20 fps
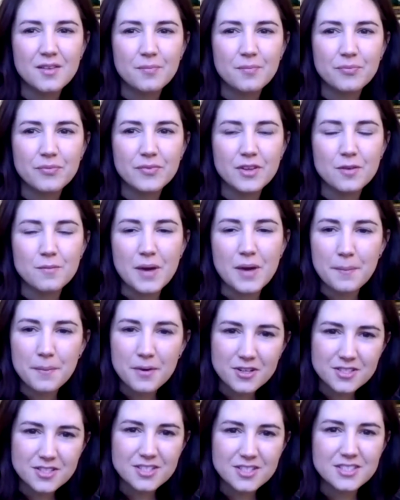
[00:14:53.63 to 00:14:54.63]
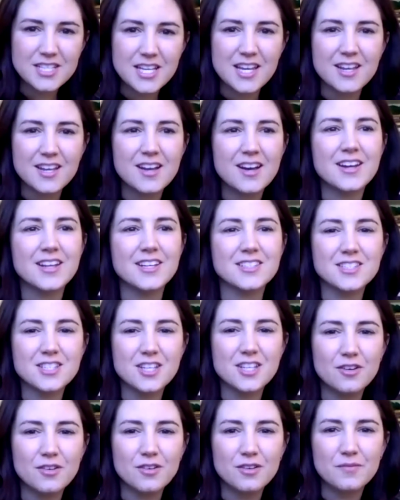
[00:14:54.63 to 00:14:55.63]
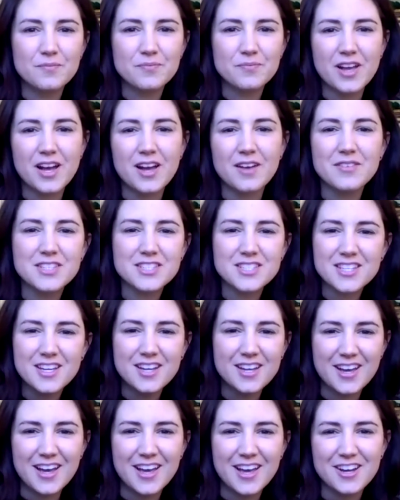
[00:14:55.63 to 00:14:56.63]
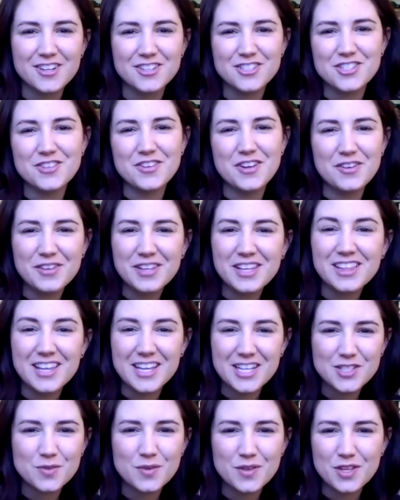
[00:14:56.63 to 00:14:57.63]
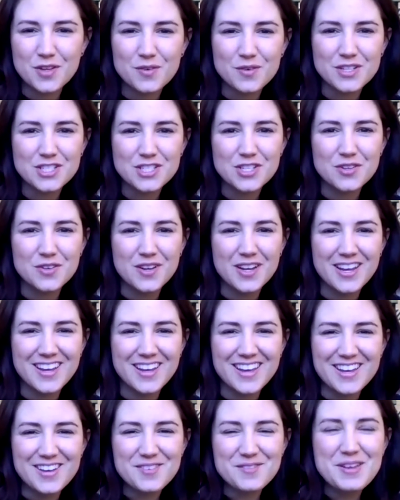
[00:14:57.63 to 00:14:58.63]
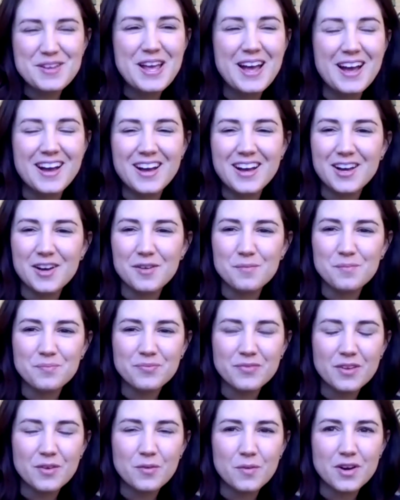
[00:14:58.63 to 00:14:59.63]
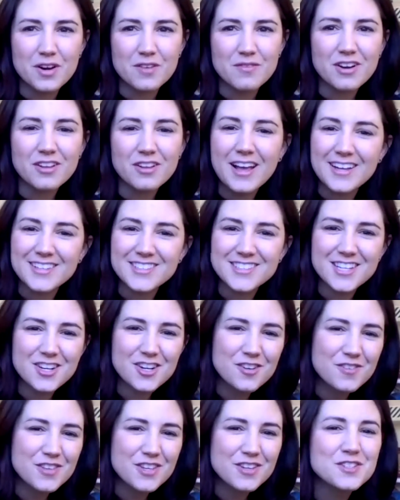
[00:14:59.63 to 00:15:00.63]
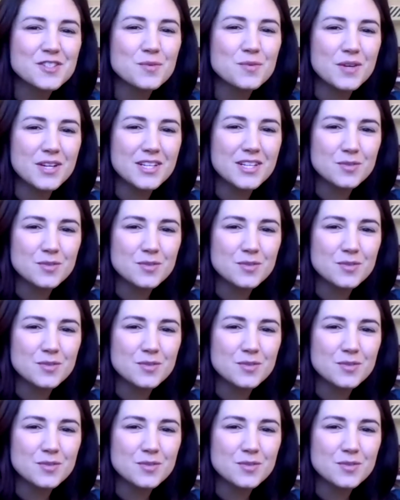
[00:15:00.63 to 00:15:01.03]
my personal take on it. So obviously I hired you. I really liked what you were doing. And one of our last interviews was